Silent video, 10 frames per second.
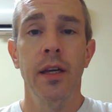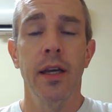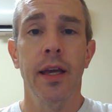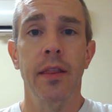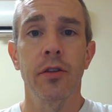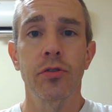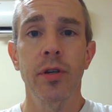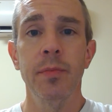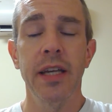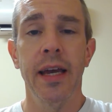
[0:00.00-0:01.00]
And the
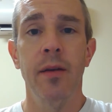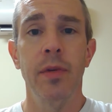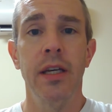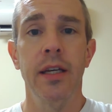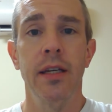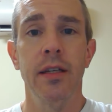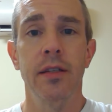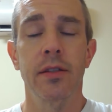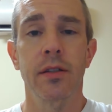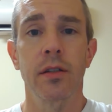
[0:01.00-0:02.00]
trim tab
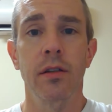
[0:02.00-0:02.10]
is